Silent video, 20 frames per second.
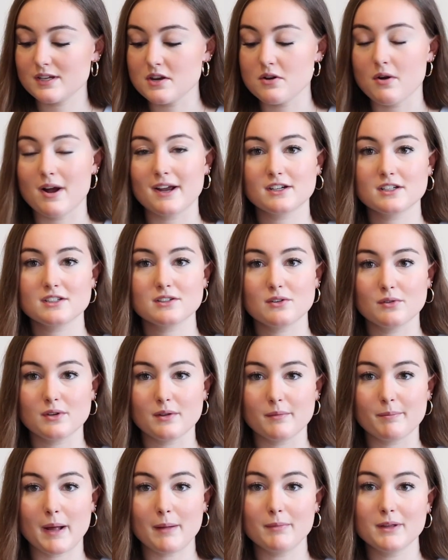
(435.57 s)
You know, I just go to
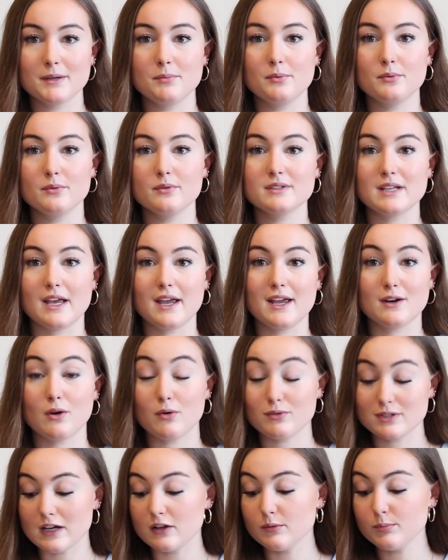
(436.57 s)
the public pools and
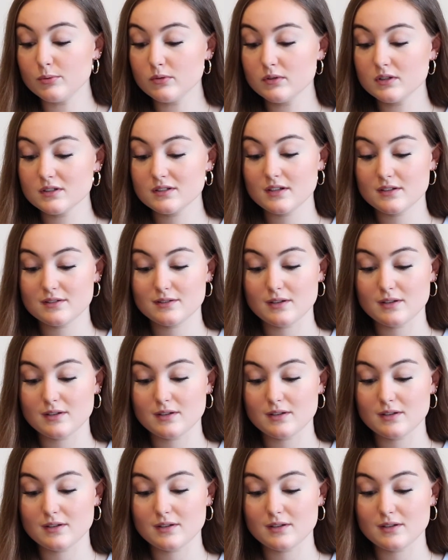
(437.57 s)
hotel pools,